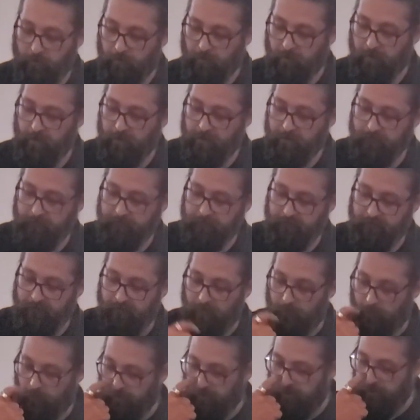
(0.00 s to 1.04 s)
we're going to
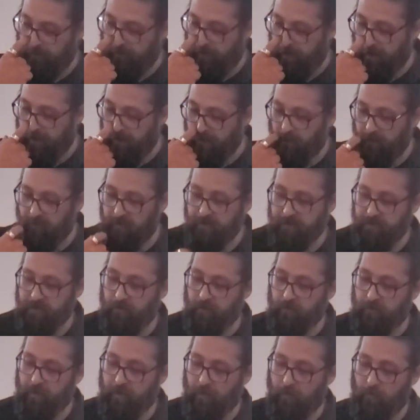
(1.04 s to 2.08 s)
we're going to end on this
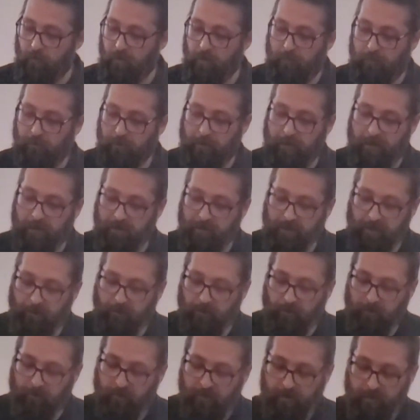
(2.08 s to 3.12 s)
note, but I want to put it in
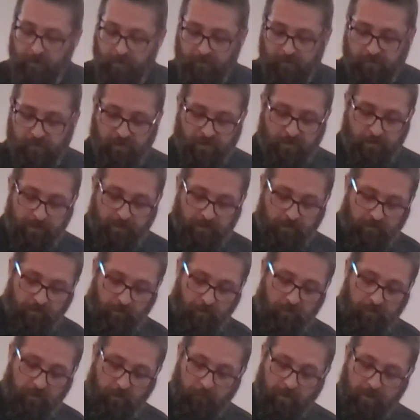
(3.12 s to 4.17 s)
here just to be
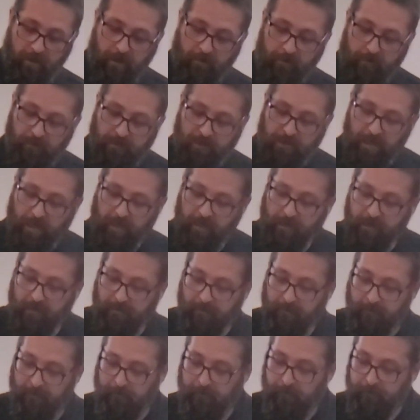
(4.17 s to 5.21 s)
sure that we understand
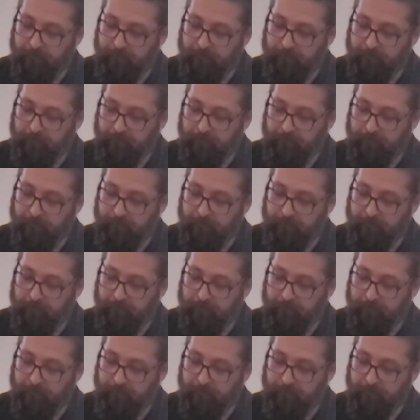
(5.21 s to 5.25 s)
it.